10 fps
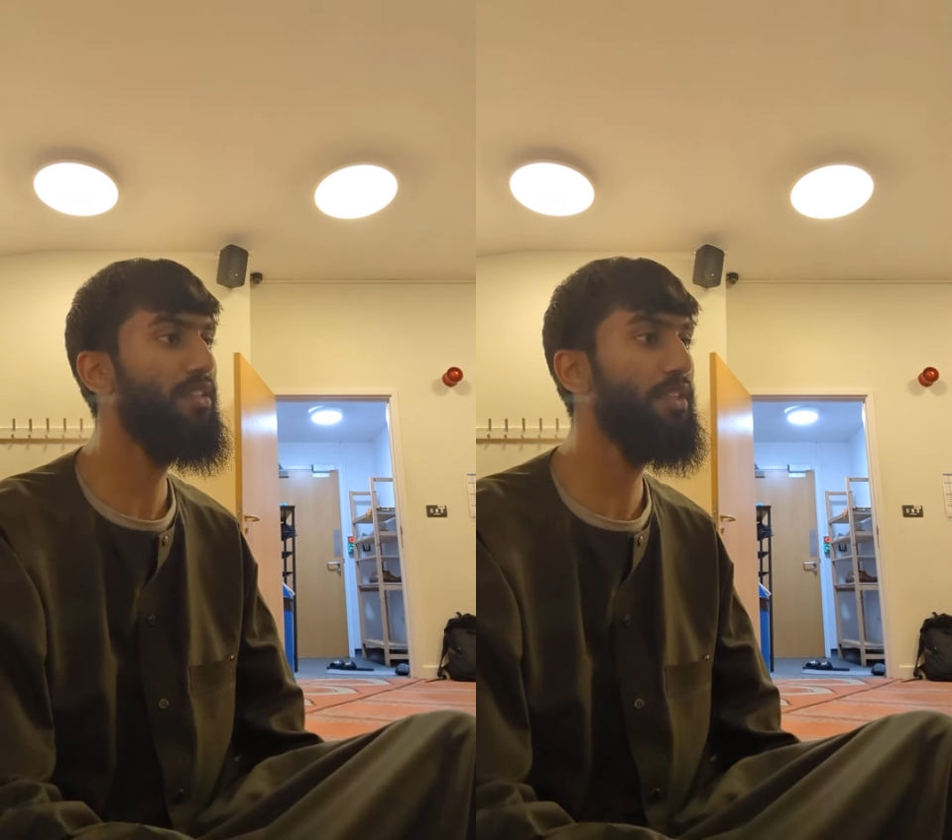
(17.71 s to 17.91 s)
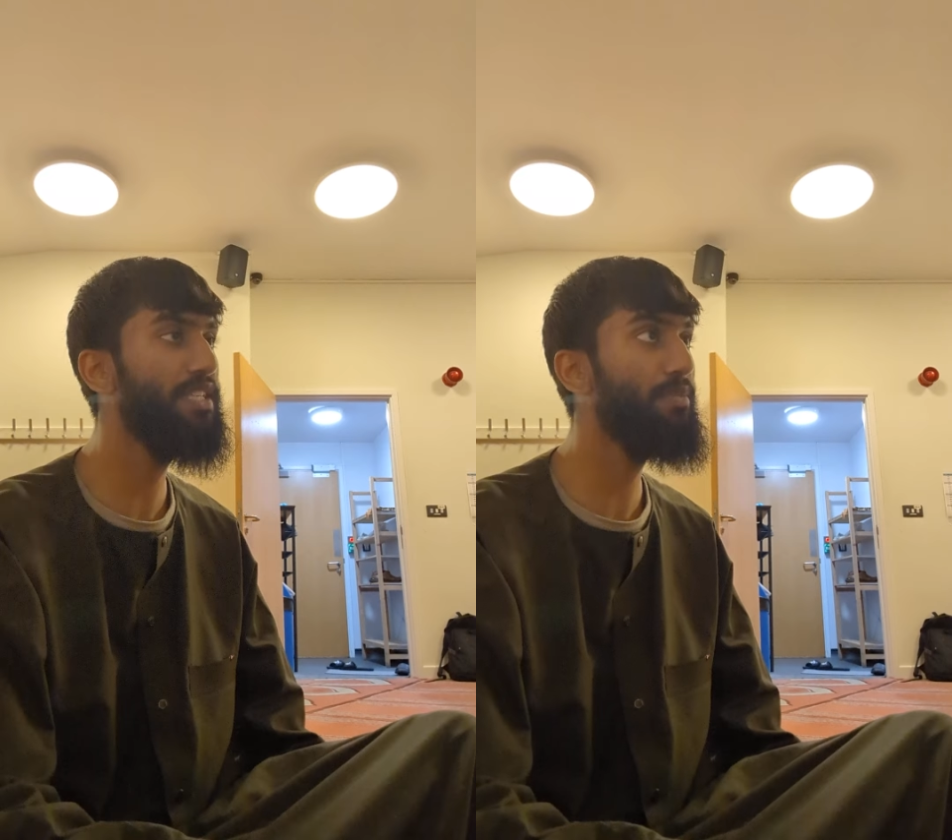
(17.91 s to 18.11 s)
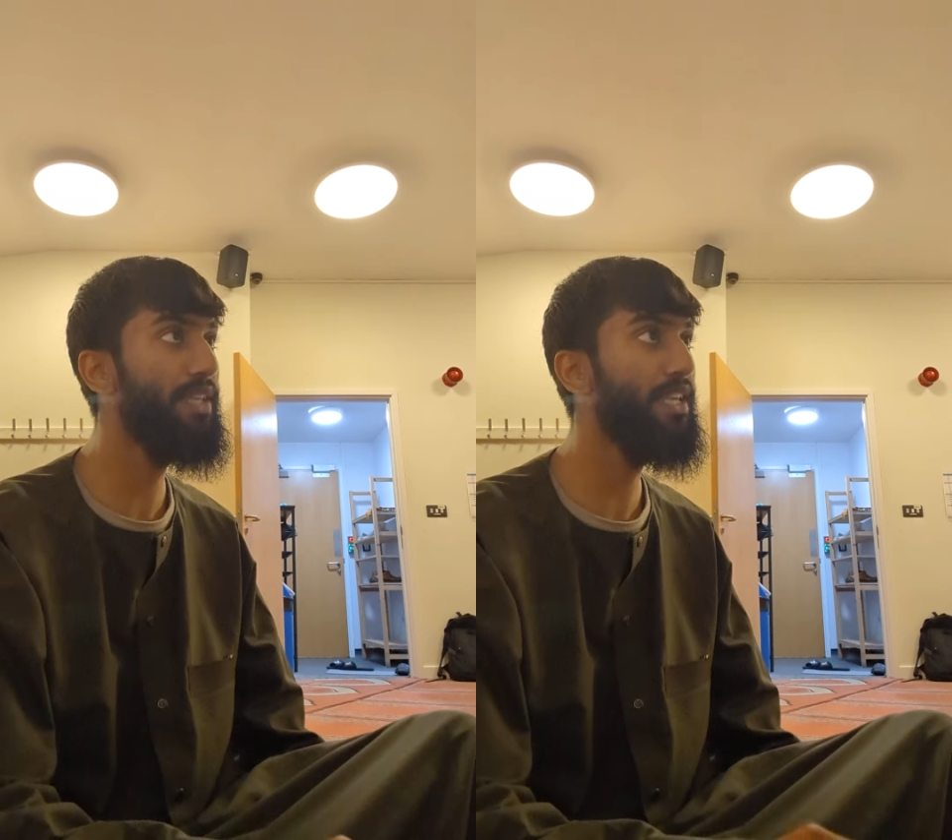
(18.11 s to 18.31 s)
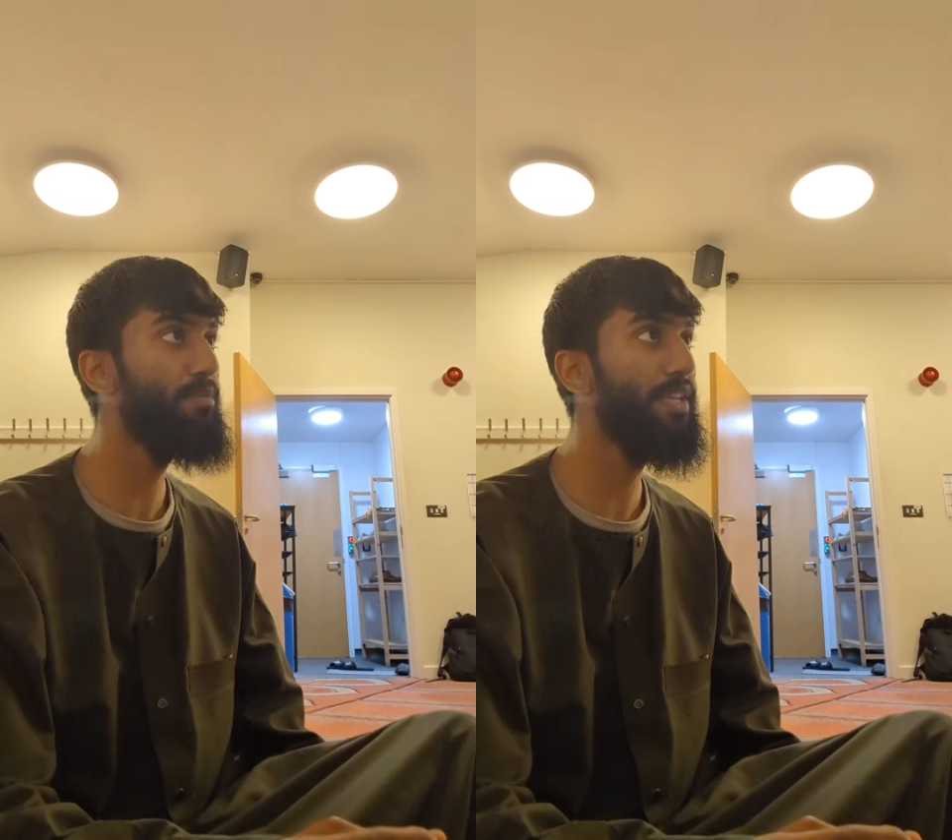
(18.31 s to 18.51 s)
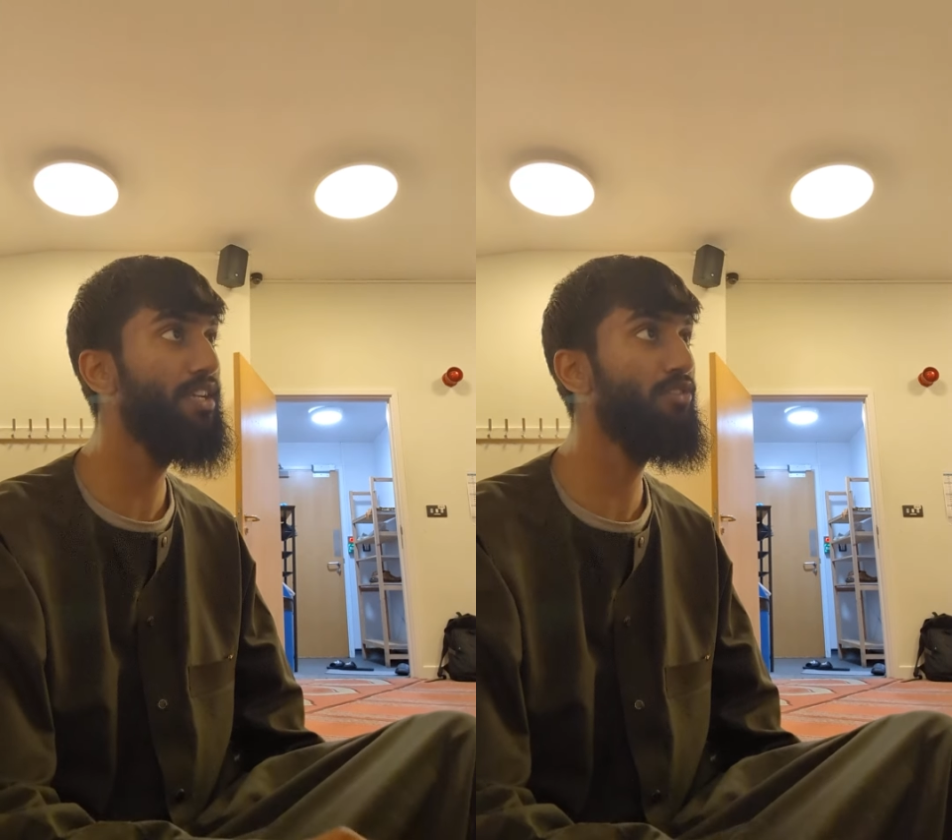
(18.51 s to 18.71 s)
These play a
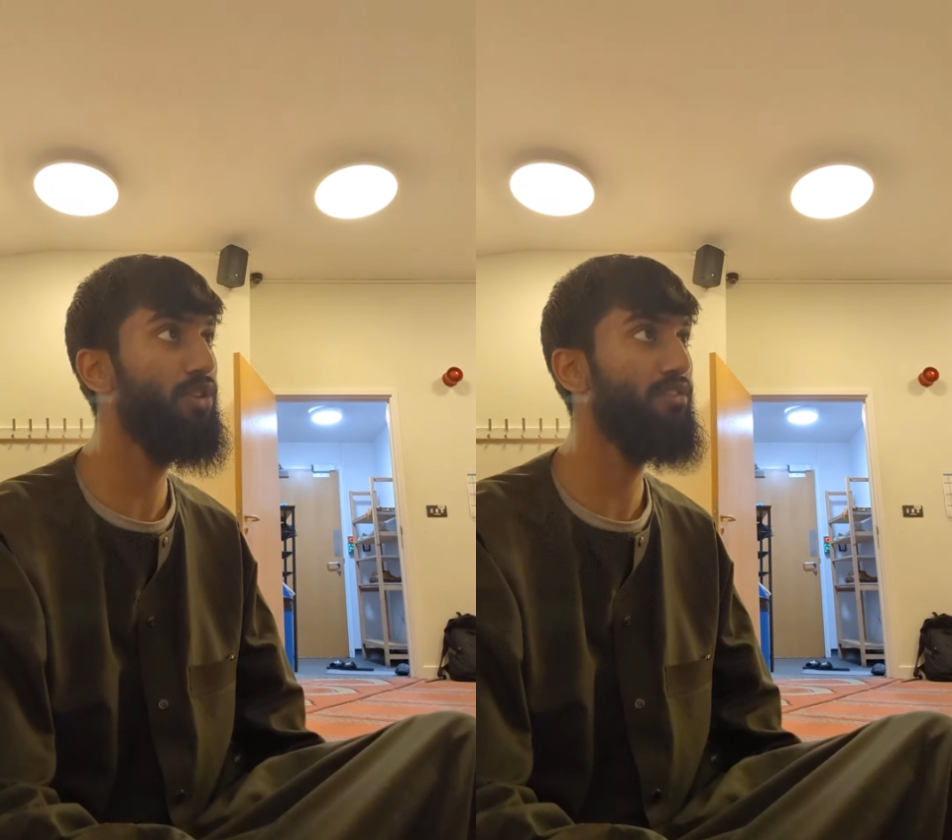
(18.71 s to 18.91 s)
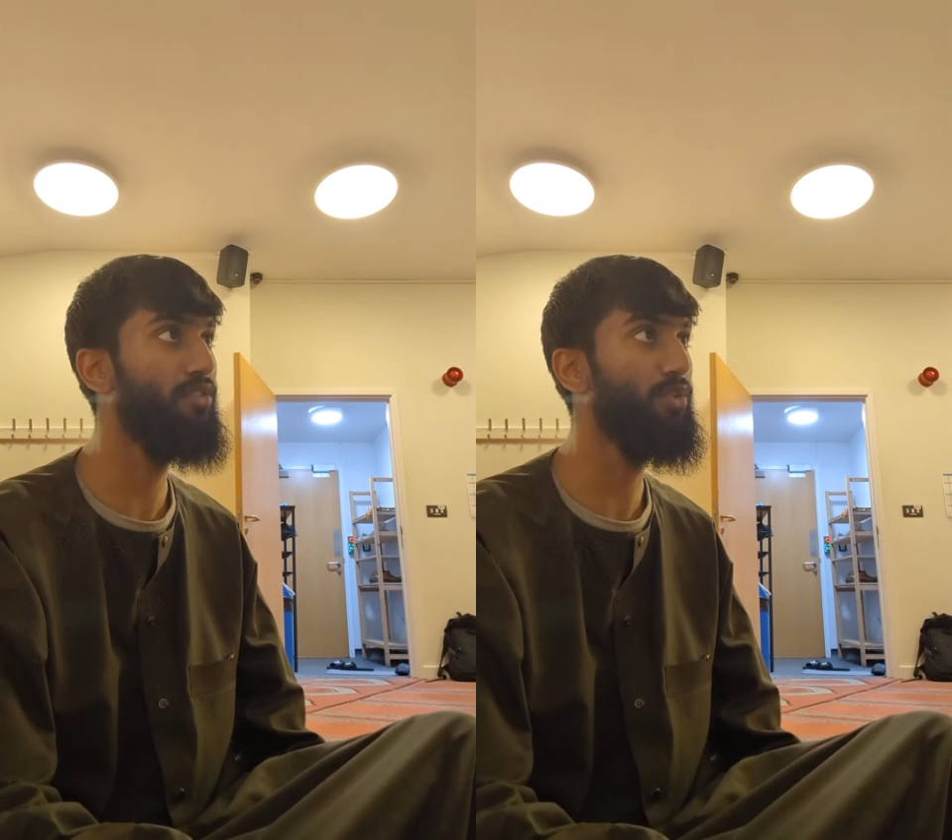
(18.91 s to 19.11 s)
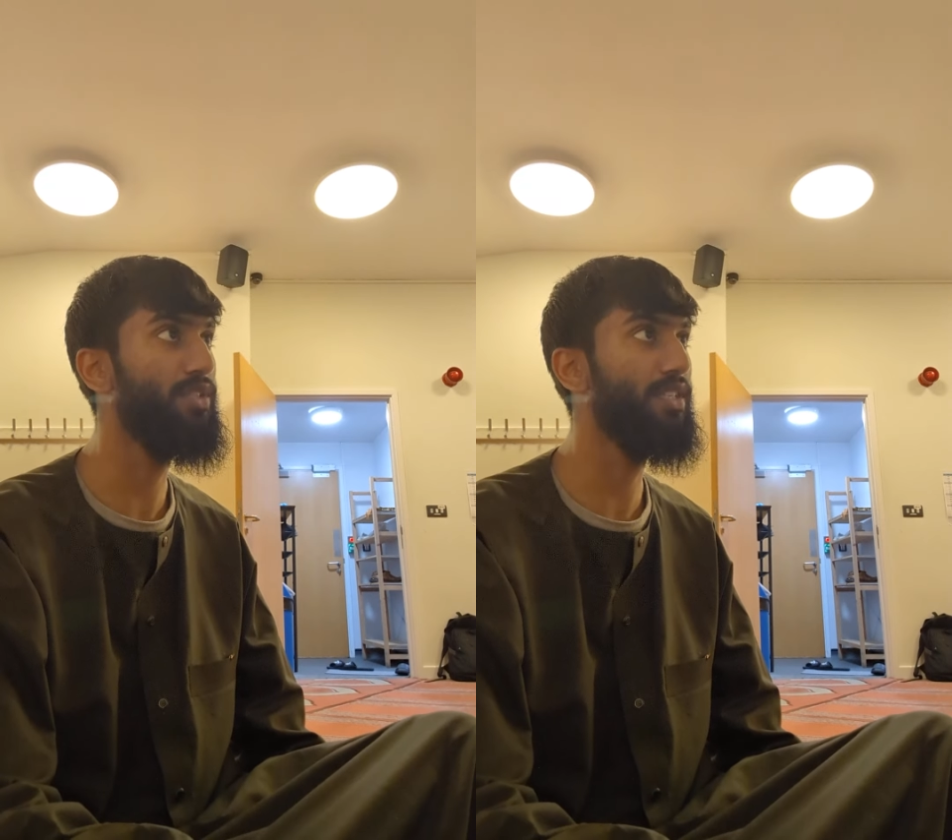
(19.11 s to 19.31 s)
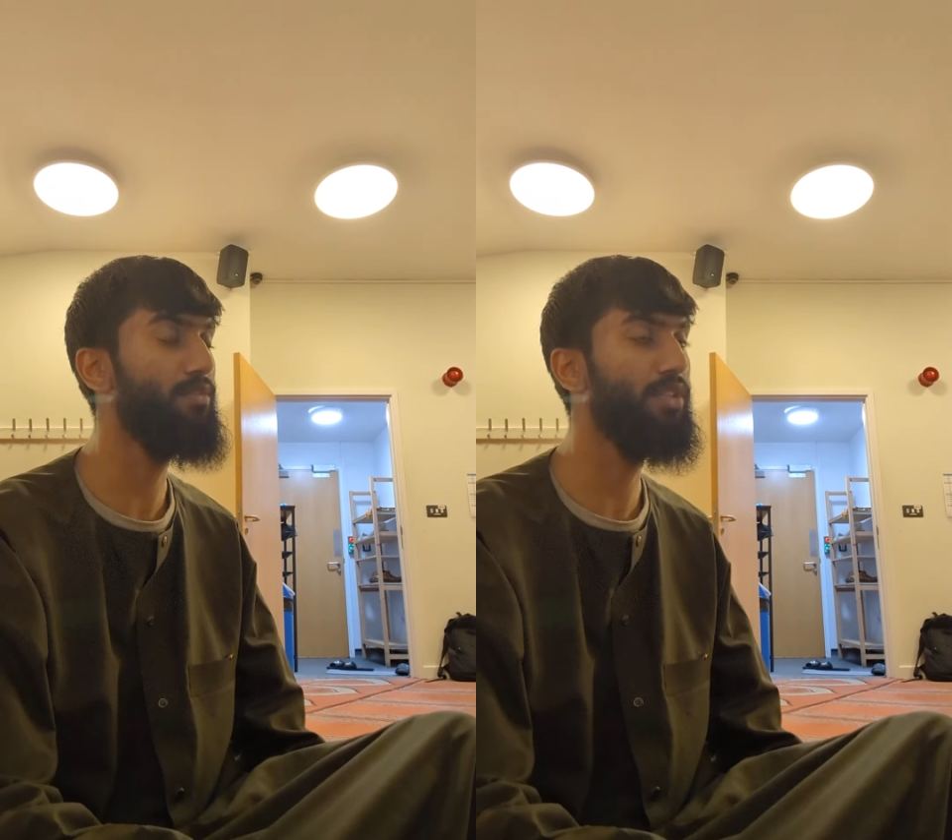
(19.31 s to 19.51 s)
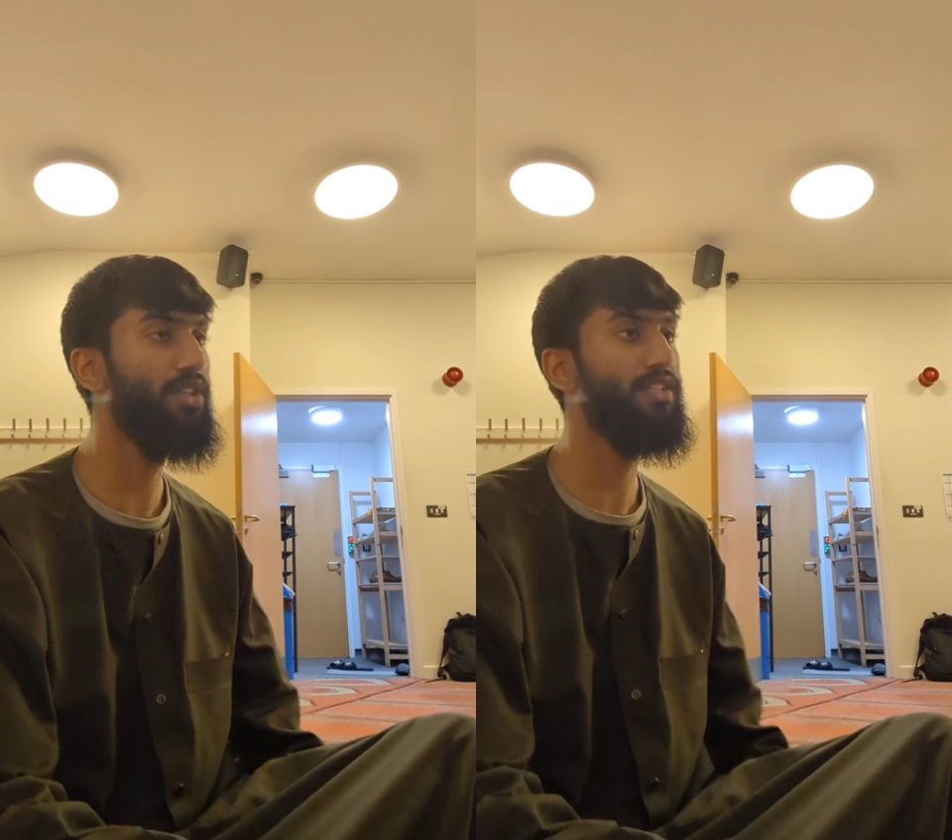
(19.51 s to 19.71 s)
big role in fluency
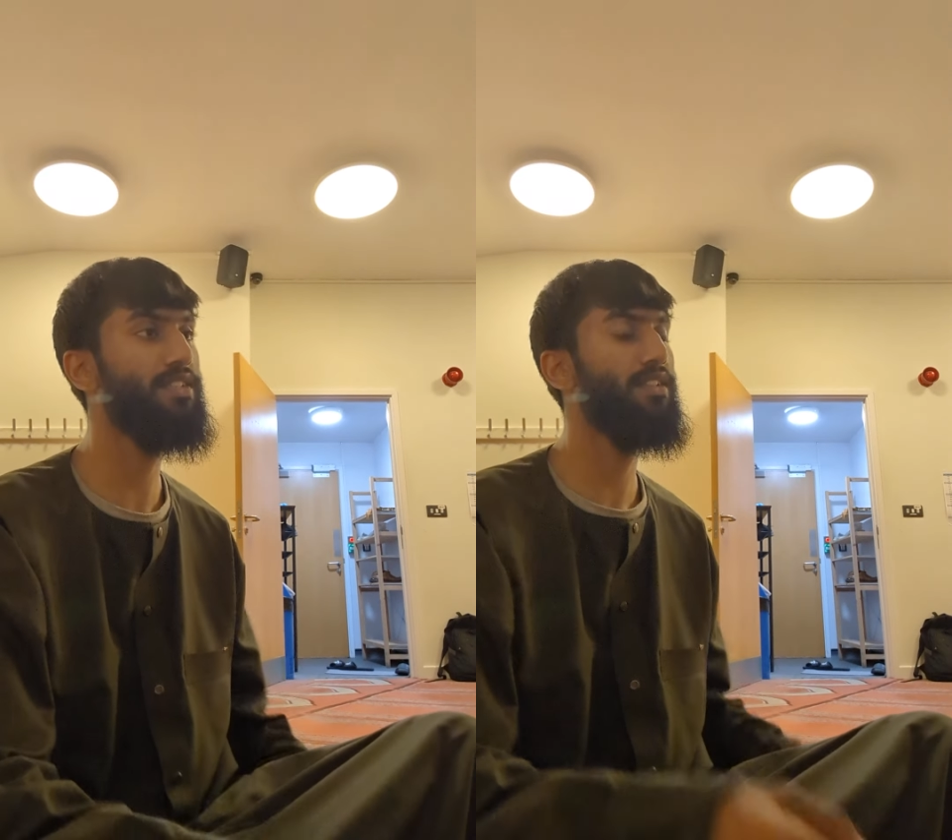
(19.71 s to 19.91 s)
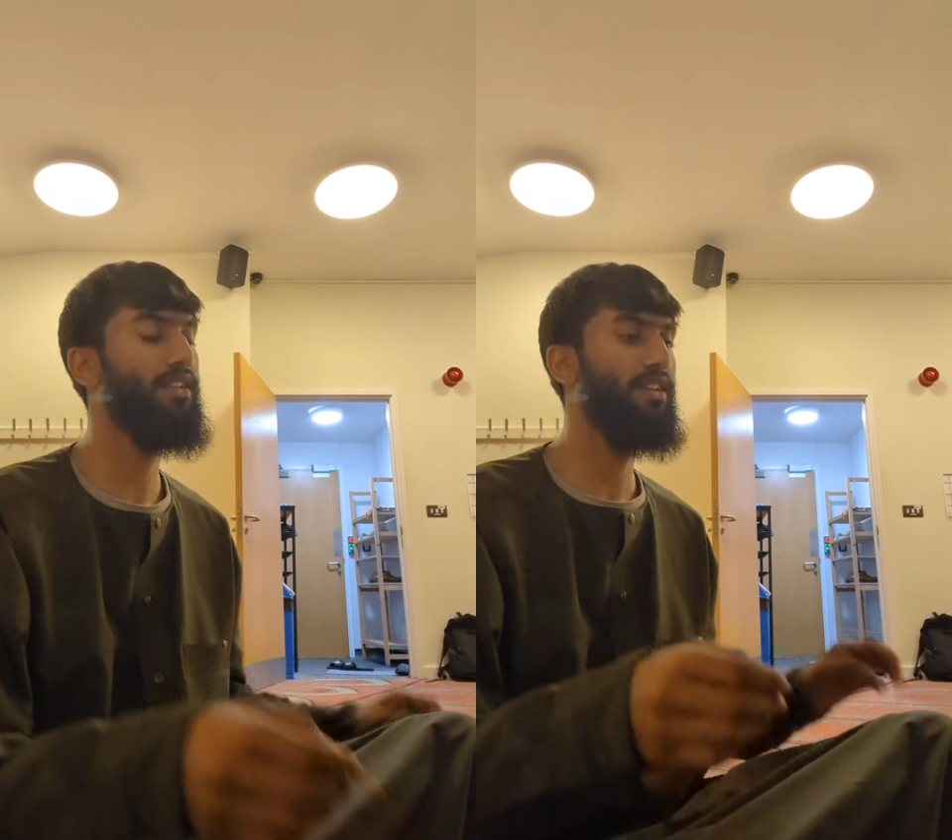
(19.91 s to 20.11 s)
because